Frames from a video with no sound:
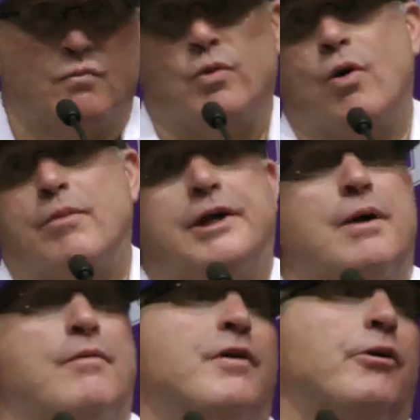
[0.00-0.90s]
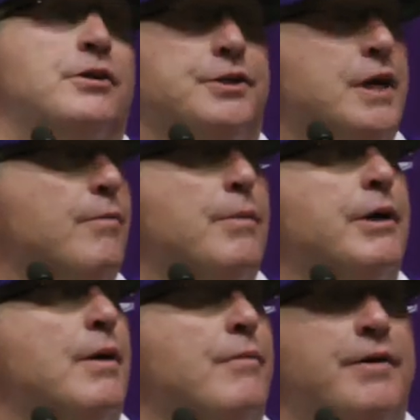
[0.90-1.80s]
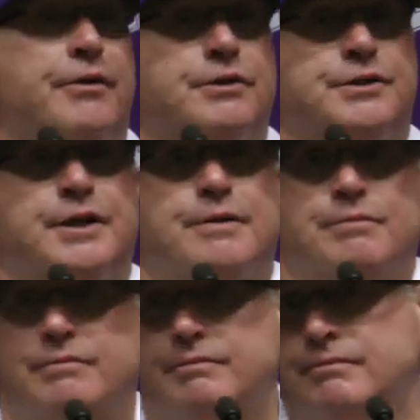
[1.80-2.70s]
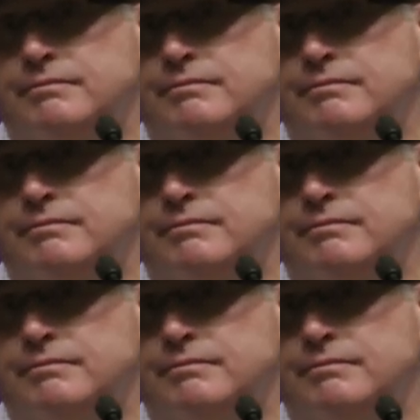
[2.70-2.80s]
We want to become a veteran team, then become a veteran team.